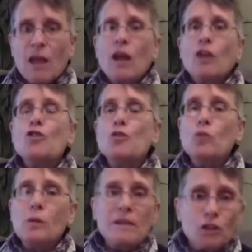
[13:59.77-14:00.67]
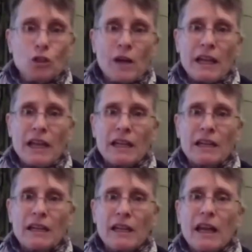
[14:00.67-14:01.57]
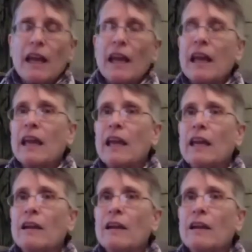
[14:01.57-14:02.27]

You will be joining a